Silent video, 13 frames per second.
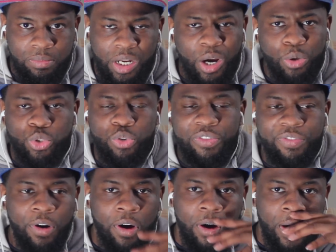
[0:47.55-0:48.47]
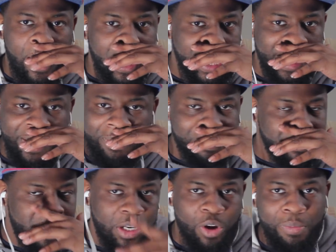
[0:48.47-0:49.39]
go too far
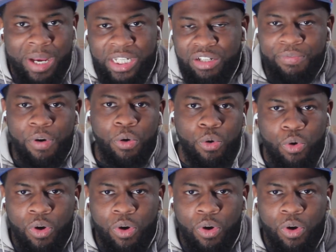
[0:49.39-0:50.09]
and mess your vocal